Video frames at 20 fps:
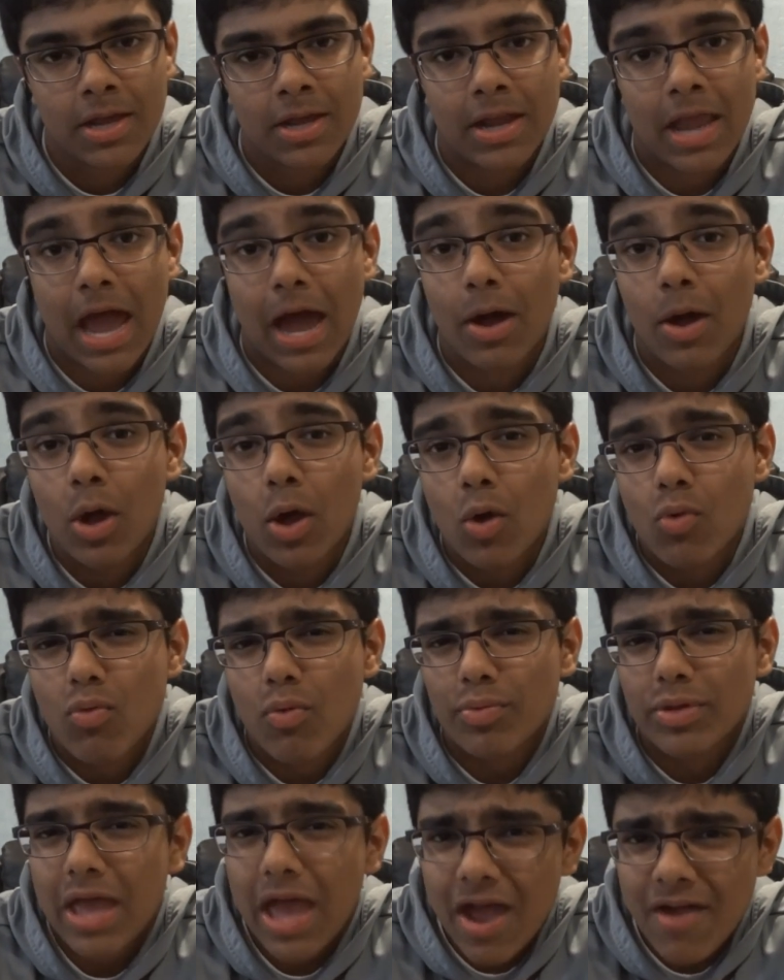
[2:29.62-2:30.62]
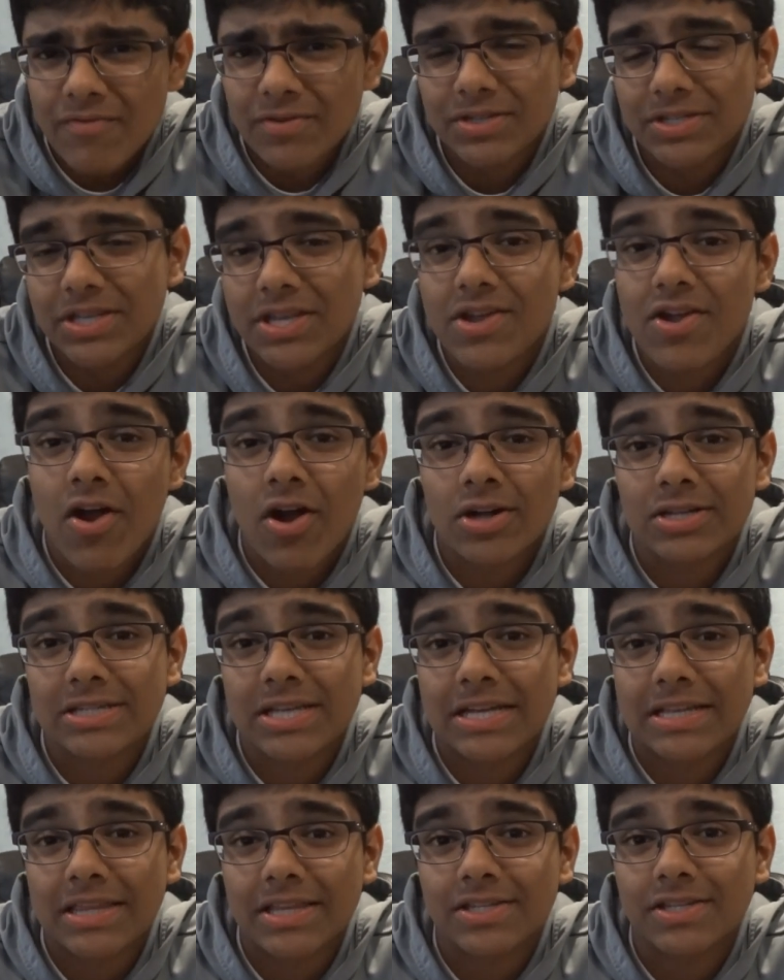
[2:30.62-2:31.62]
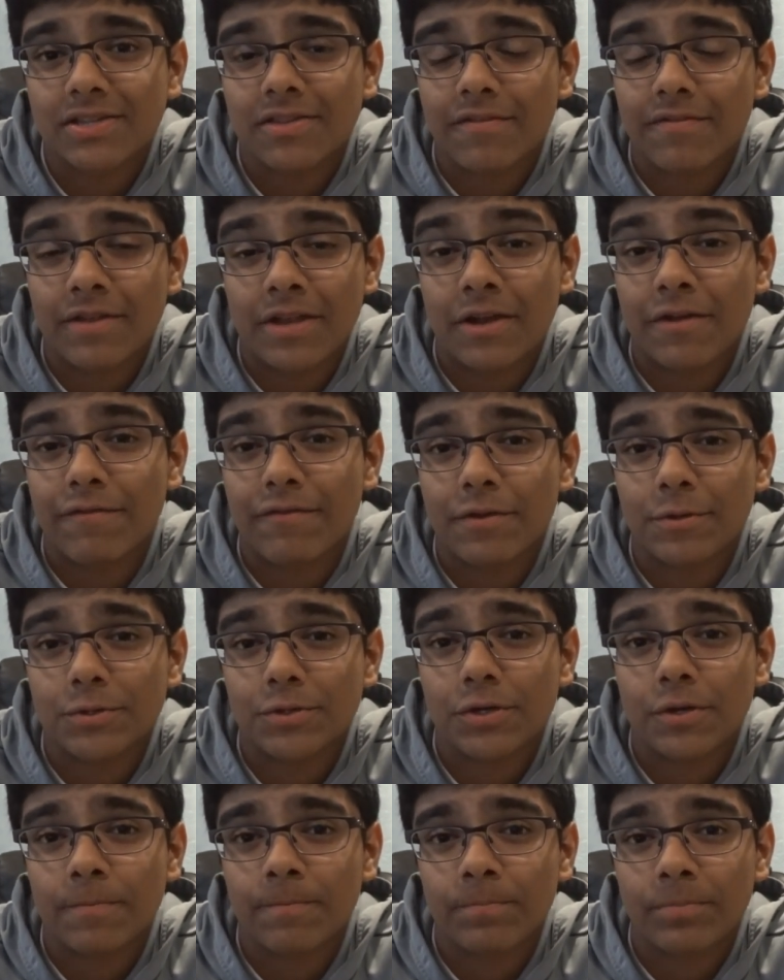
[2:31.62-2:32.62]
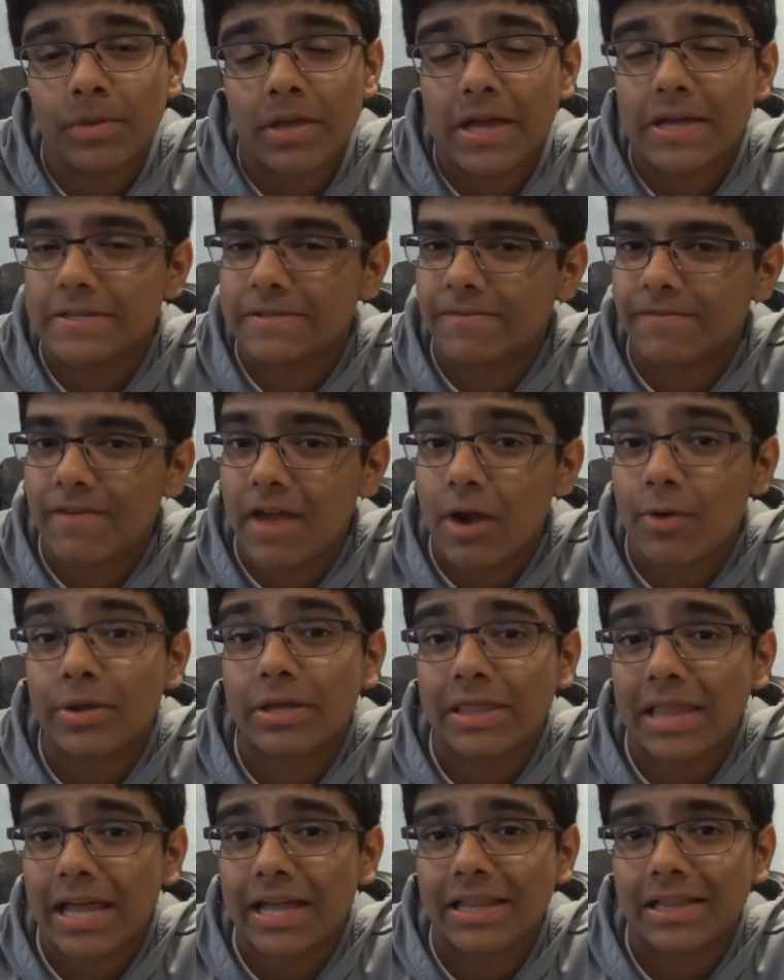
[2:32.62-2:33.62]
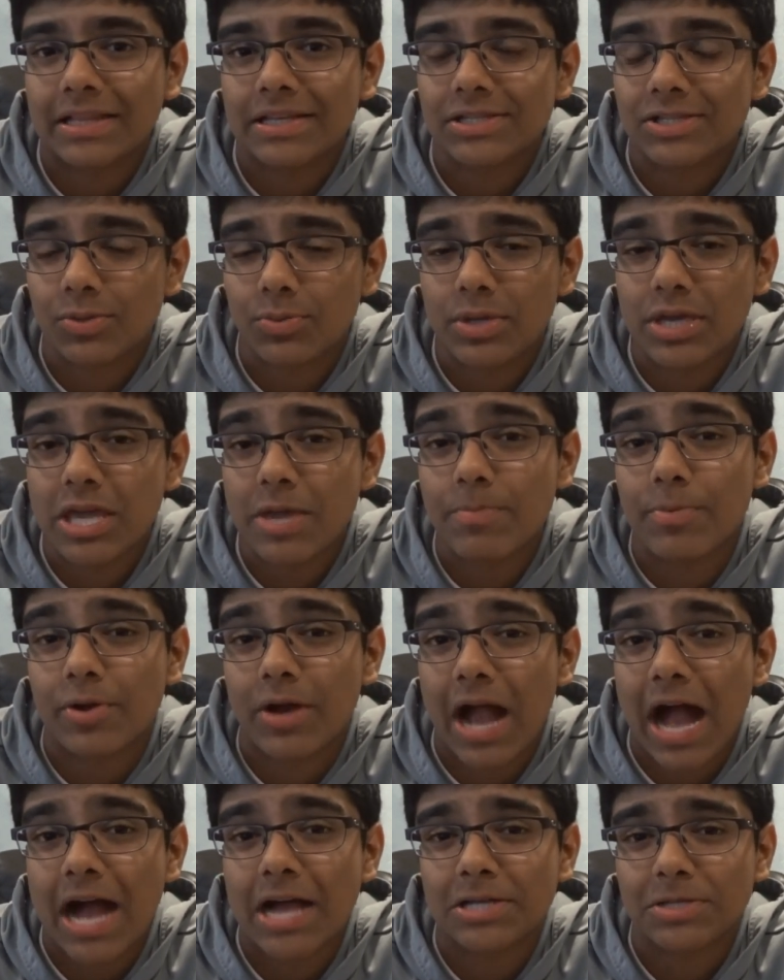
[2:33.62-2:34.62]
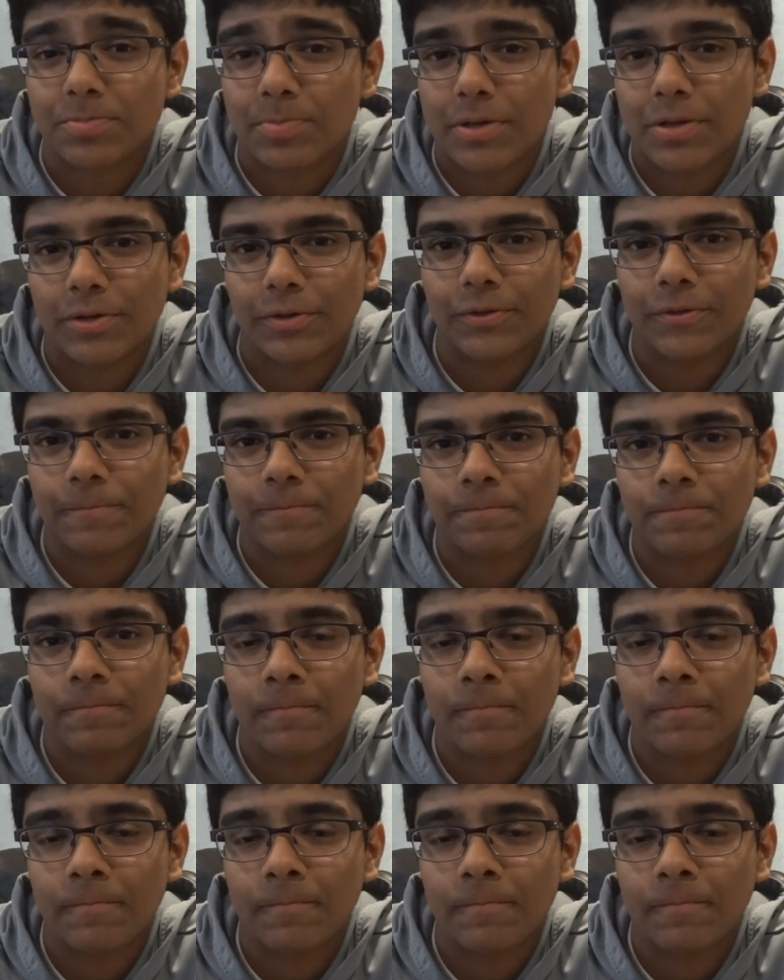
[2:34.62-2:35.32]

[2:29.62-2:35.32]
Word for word: Now, will we ever see cars like this in the near future? It's very likely, so keep your eyes peeled.